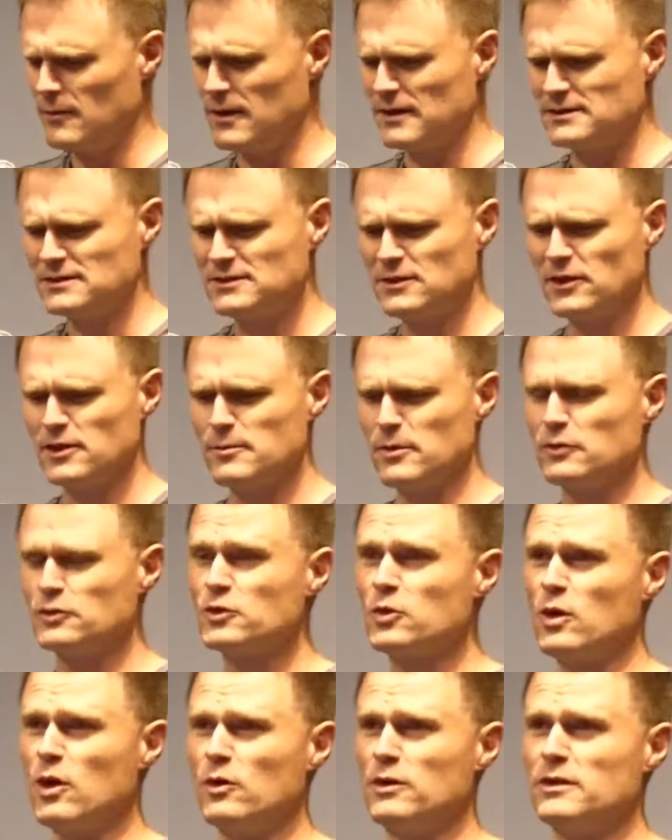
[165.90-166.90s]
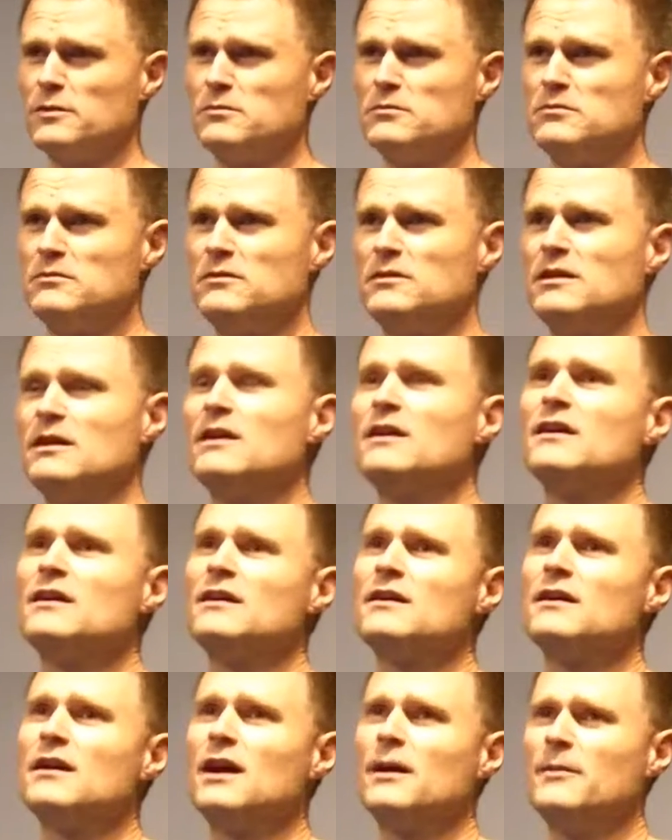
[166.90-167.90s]
But it's still the most quoted.
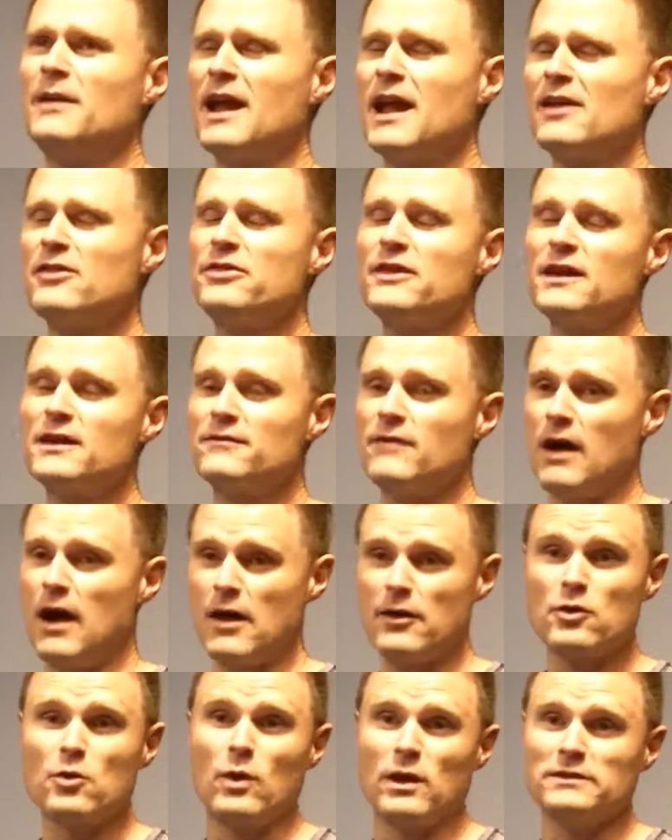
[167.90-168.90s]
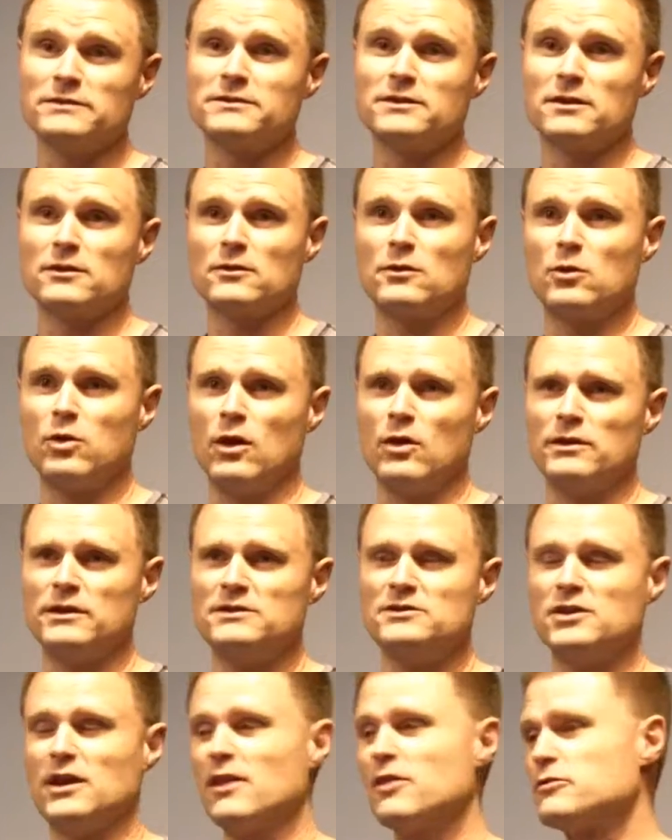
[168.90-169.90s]
I mean, I can think of other ones that are
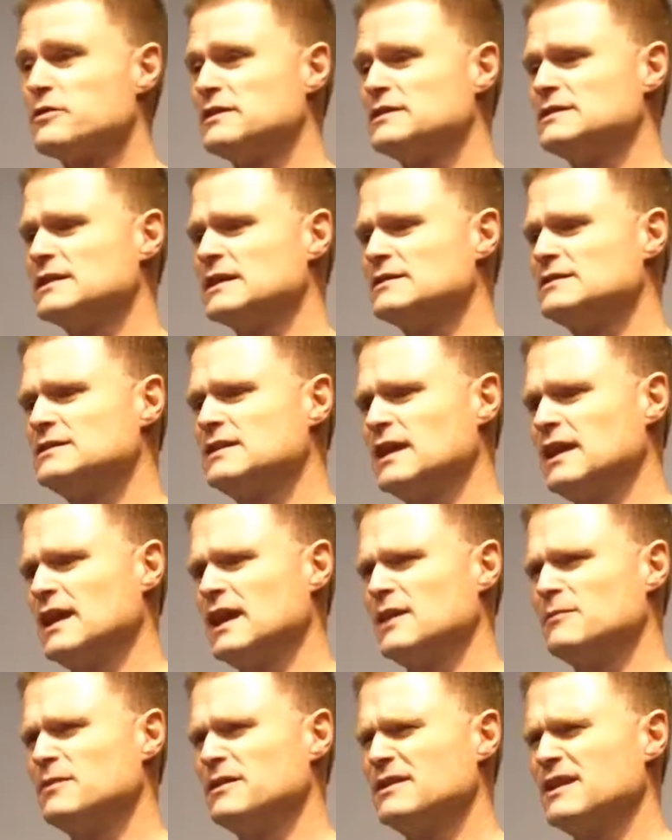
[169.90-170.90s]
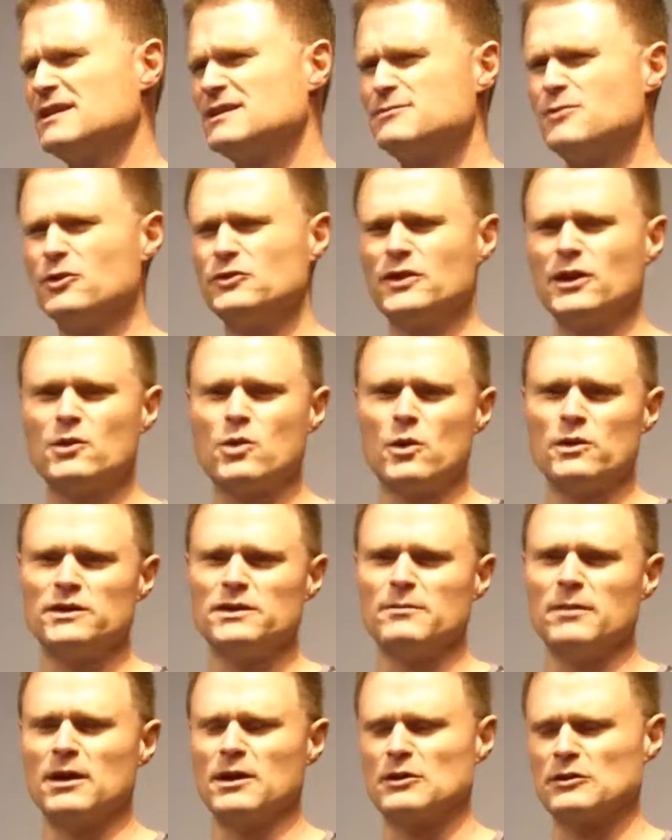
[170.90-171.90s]
quoted, John 3:16, but that's mostly
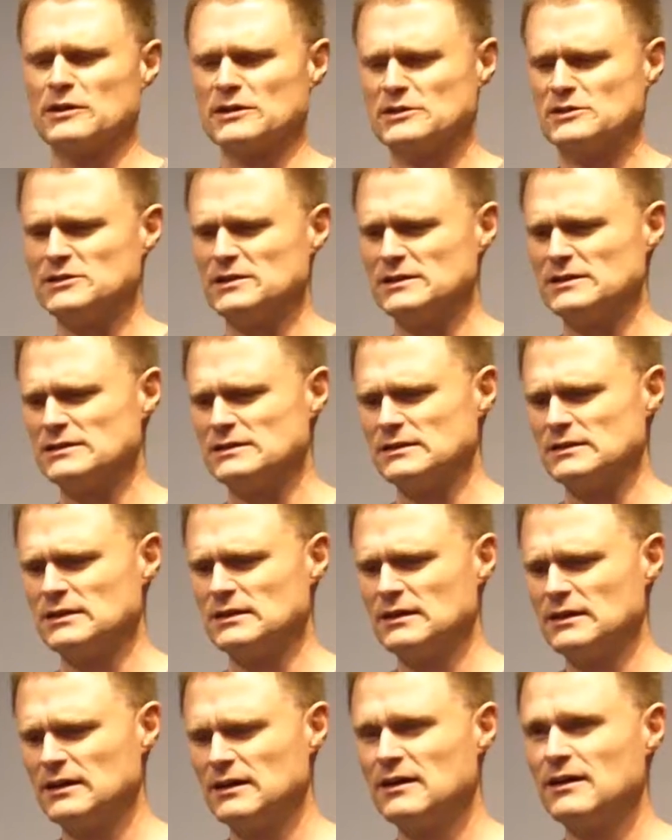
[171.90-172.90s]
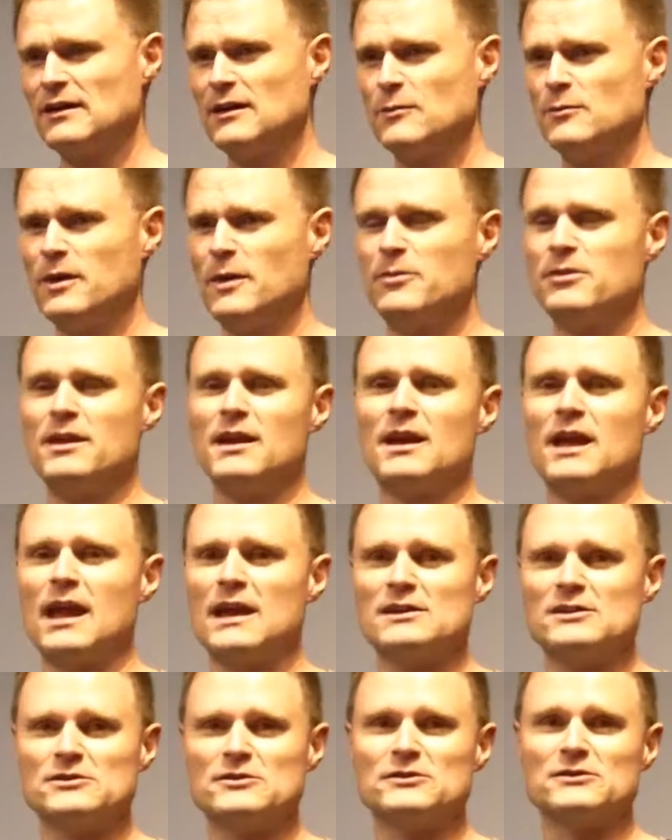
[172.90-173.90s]
quoted among Christians and maybe the
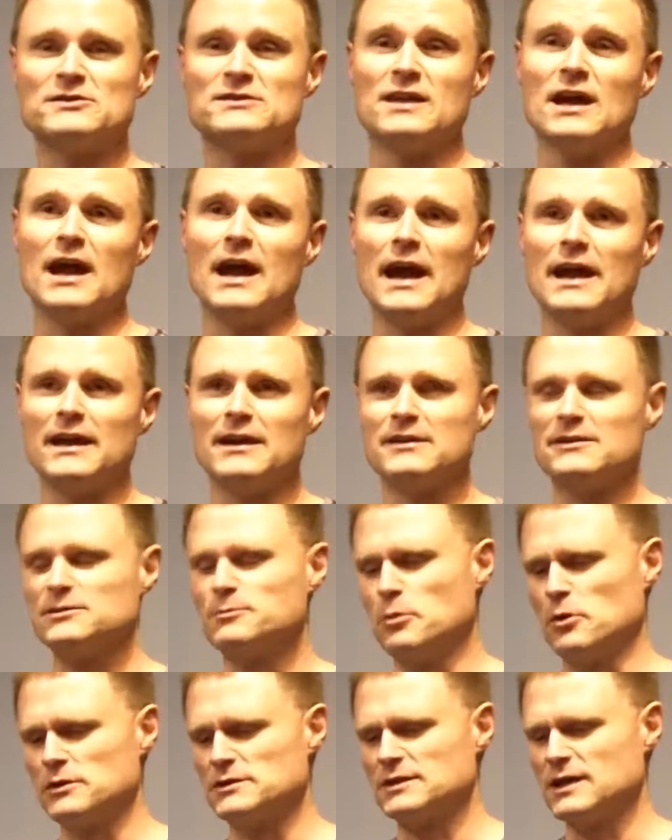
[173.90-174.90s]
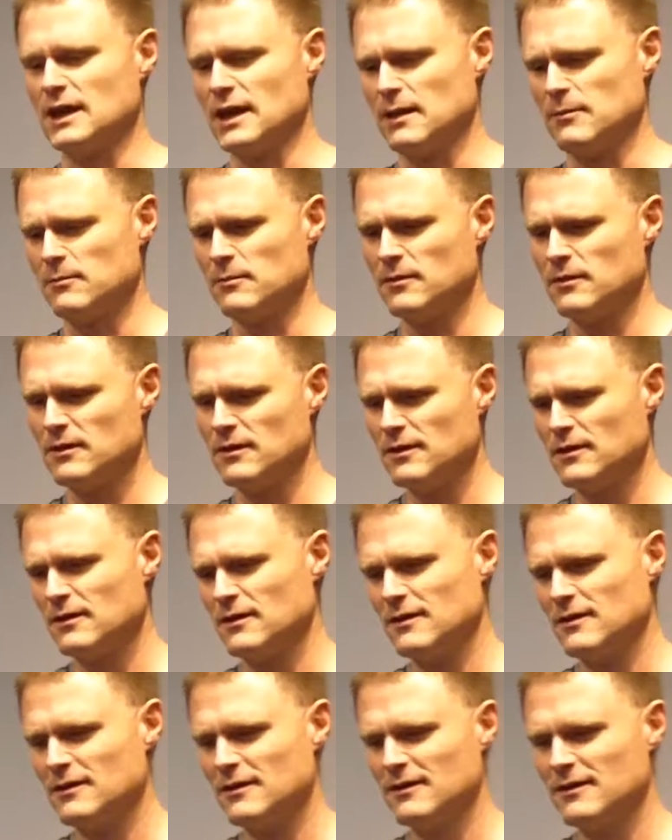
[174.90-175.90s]
occasional sign at a sports game.
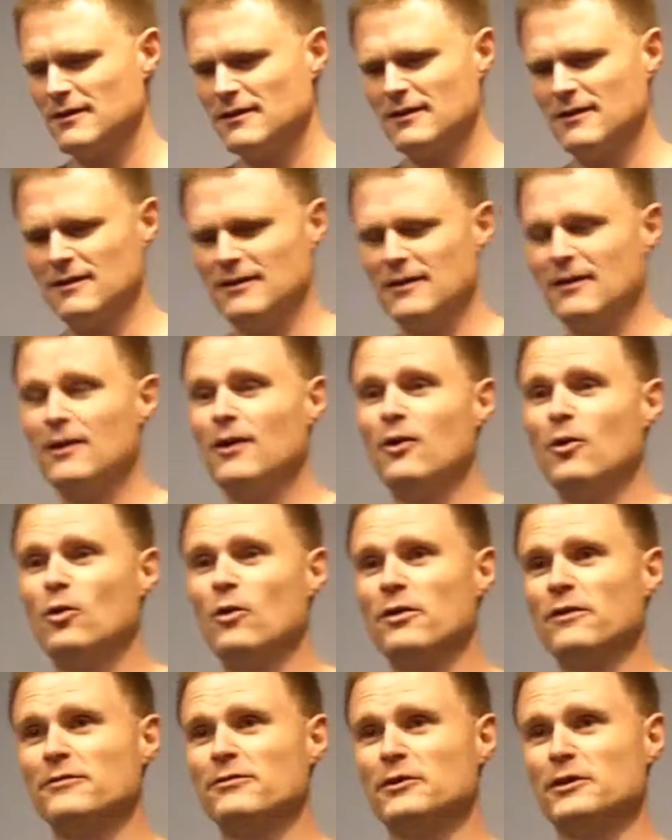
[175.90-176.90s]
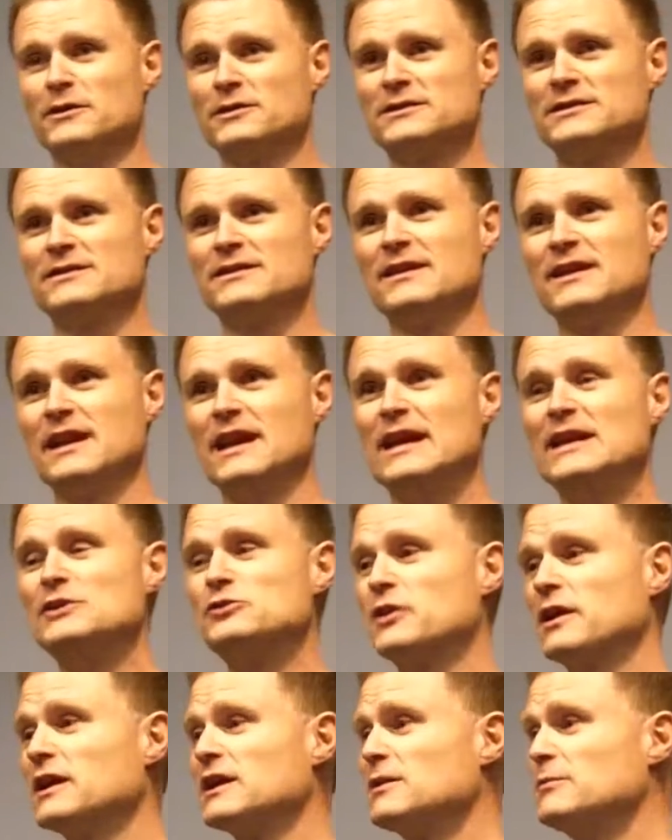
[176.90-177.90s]
Or the verse,
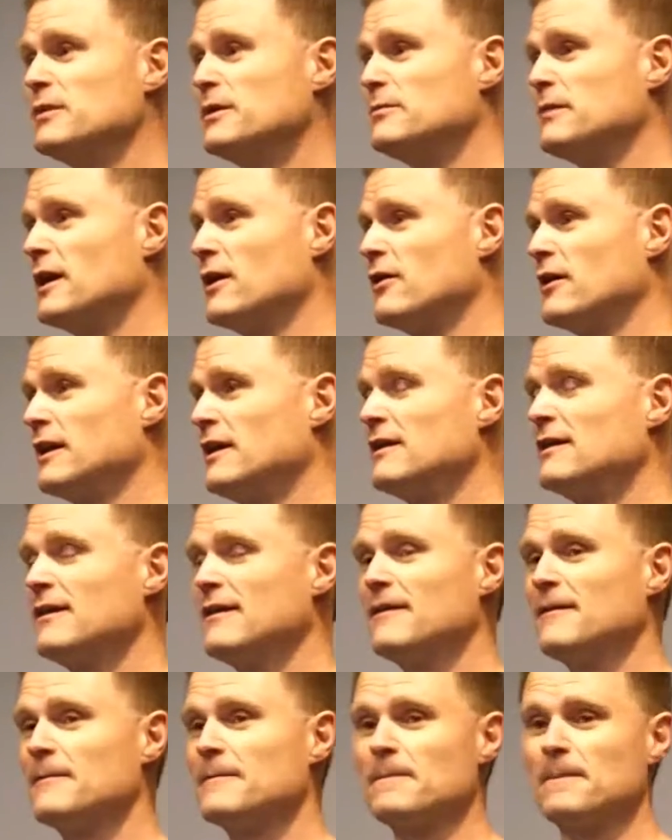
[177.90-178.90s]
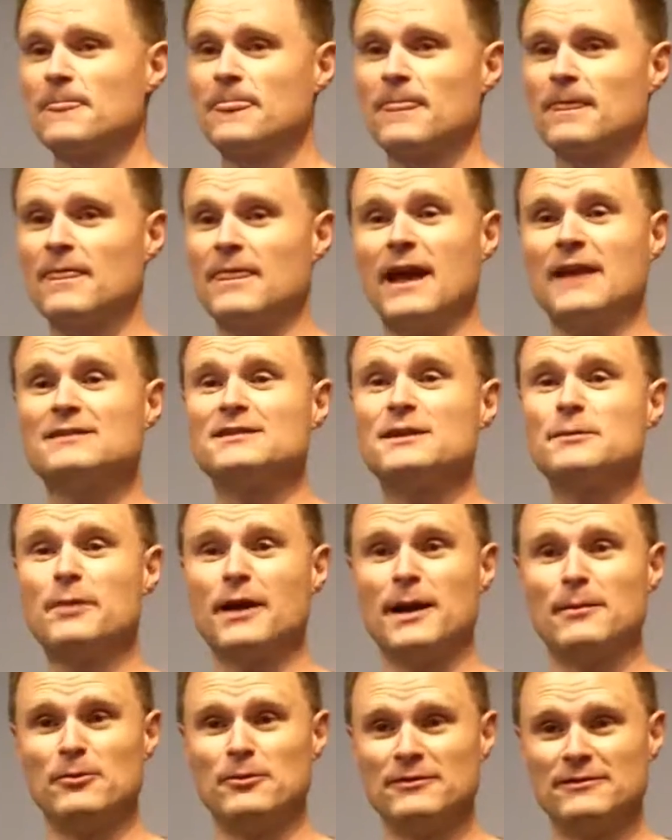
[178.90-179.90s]
"Eat, drink, and be merry." That's in the
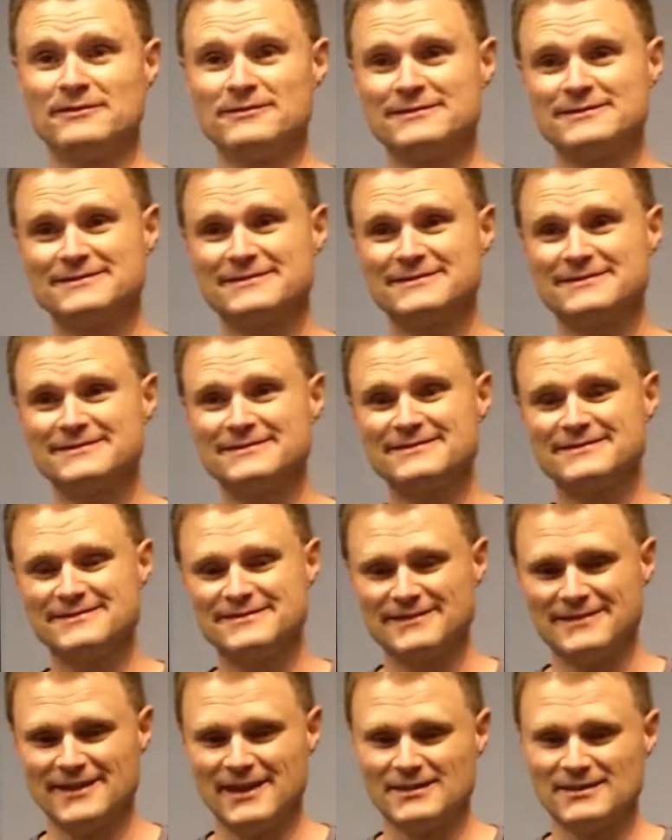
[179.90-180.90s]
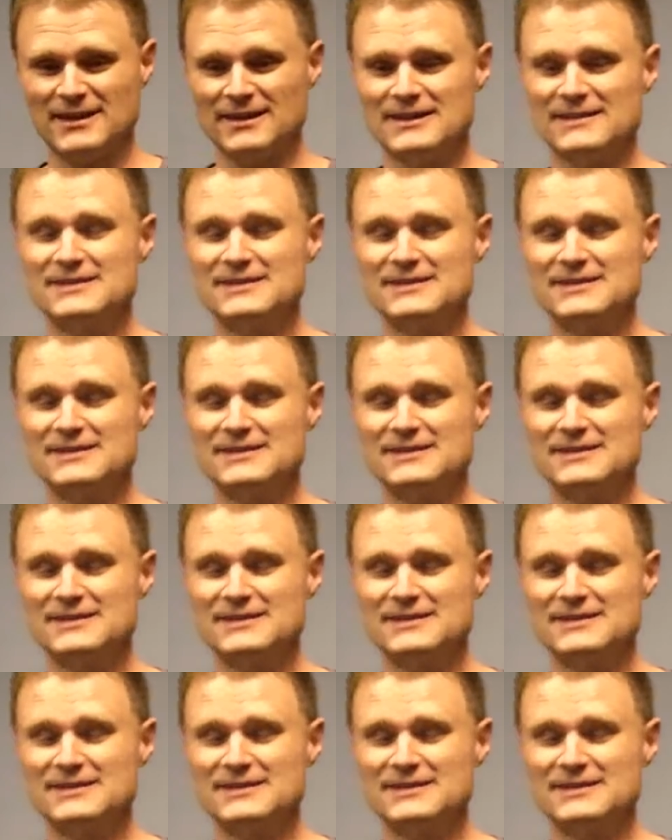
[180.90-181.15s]
Bible. That's